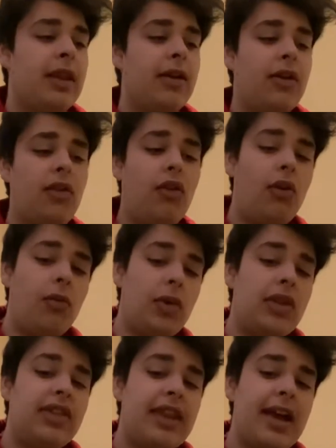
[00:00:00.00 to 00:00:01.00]
Well,
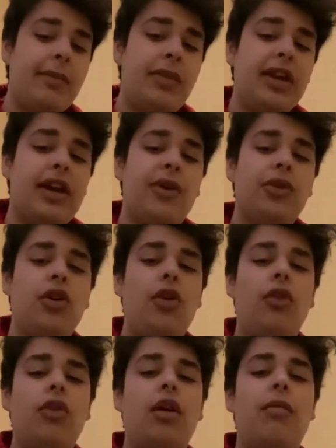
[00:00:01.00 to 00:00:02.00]
with that pick, I would
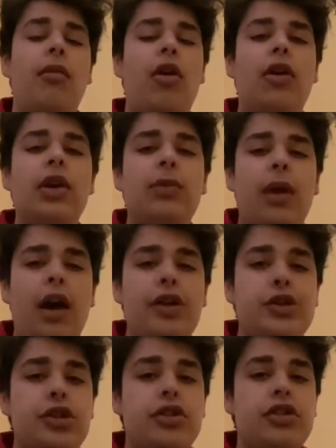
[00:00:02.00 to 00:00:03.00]
go Amari
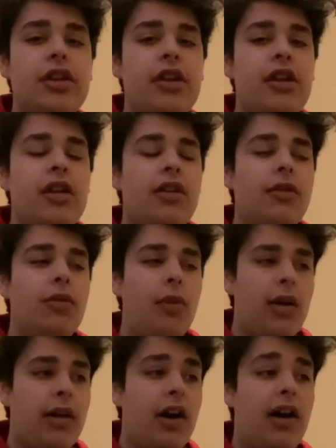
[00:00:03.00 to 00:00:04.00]
Rogers,
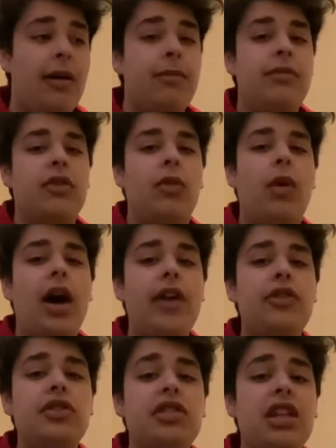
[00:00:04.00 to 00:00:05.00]
um, wide
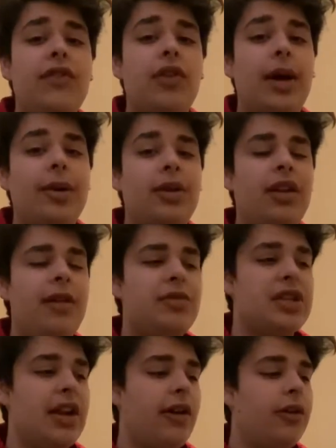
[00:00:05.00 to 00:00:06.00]
receiver out of
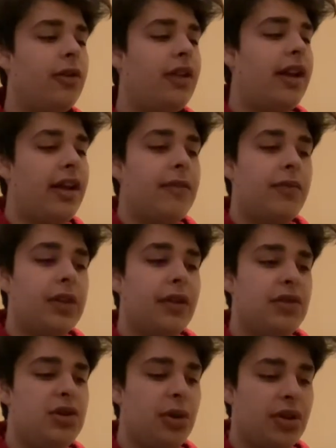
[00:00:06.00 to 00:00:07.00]
Clemson. Now, I know a lot of
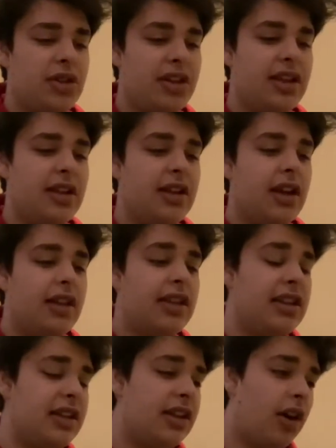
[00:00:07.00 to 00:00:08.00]
you are thinking
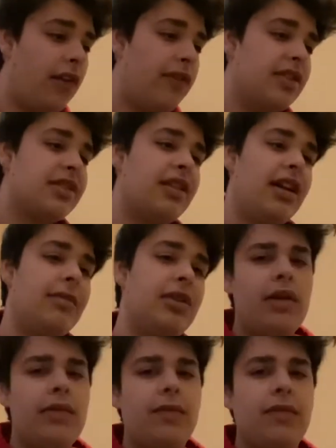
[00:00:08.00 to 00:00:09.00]
they need offensive
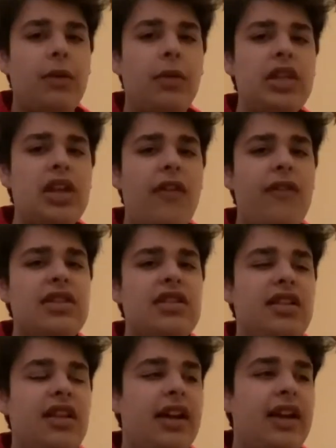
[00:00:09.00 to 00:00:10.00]
linemen. With the
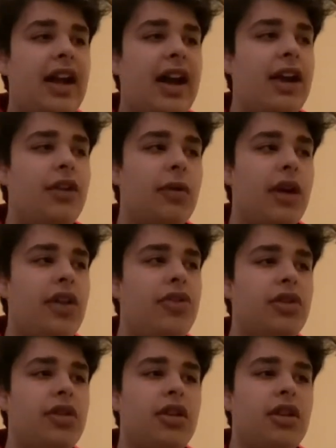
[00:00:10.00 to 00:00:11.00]
offensive line, I'd
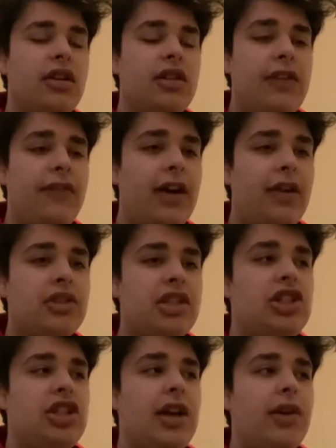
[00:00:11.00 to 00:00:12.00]
rather, if I was the
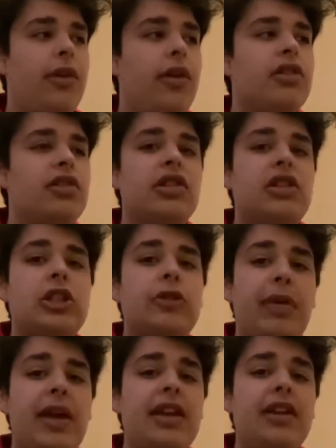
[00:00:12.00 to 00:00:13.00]
Jaguars,
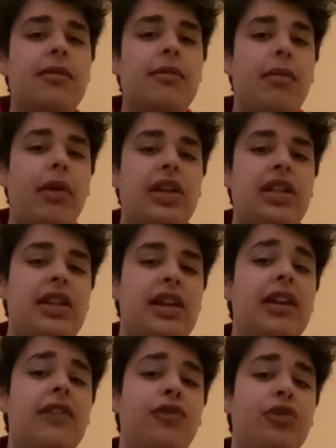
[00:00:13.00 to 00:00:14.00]
spend money
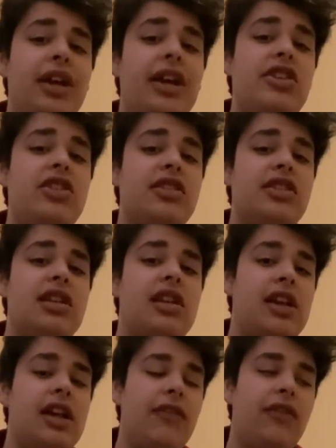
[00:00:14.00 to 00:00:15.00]
in free
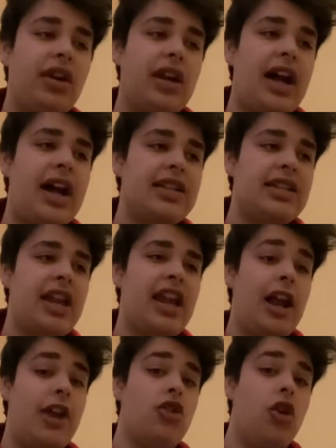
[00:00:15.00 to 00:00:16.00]
agency for guys that
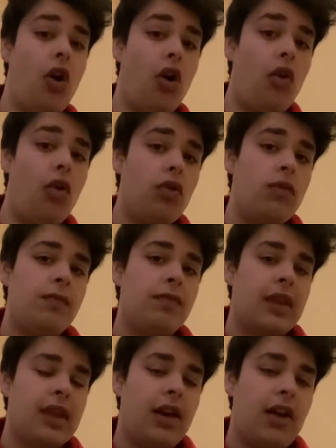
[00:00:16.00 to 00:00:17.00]
I know
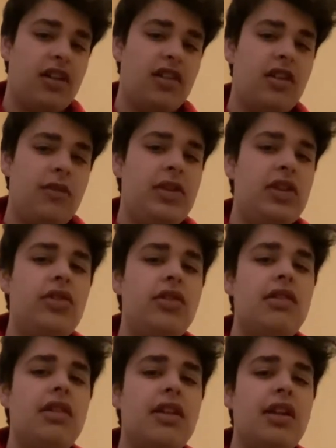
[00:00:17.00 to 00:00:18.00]
are going to be
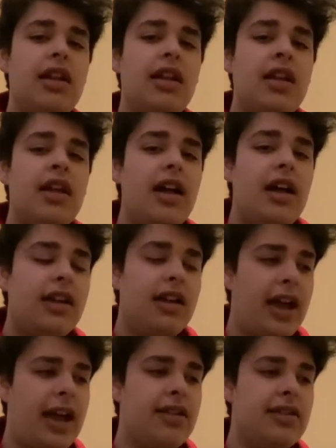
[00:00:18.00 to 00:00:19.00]
good
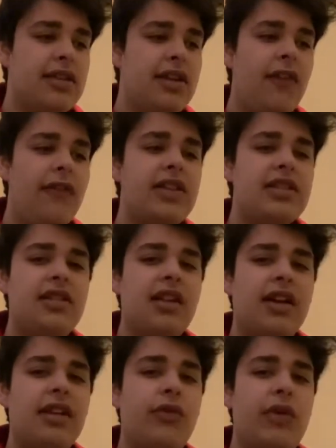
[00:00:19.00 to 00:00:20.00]
at the offensive
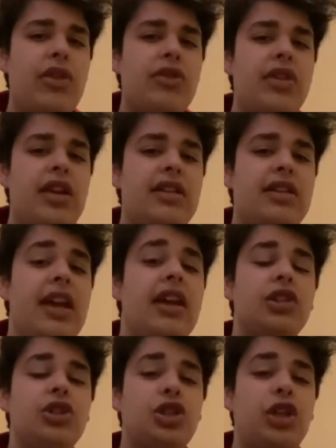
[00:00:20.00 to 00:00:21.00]
line rather than take
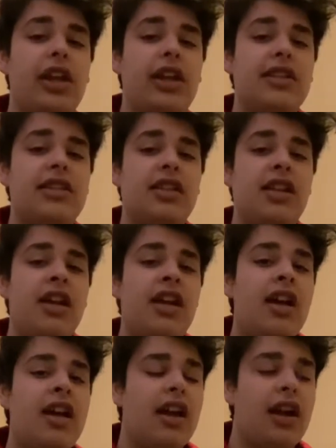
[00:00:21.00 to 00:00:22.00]
a chance
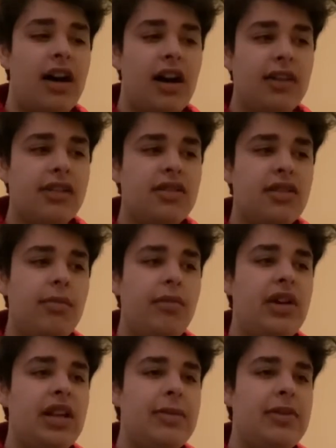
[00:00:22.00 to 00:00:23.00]
on
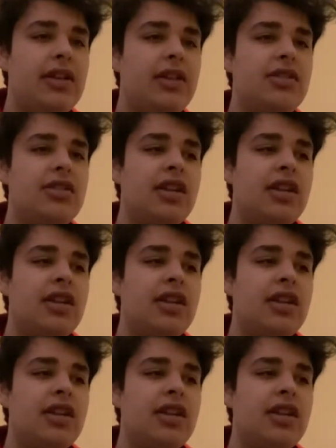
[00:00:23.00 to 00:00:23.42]
somebody because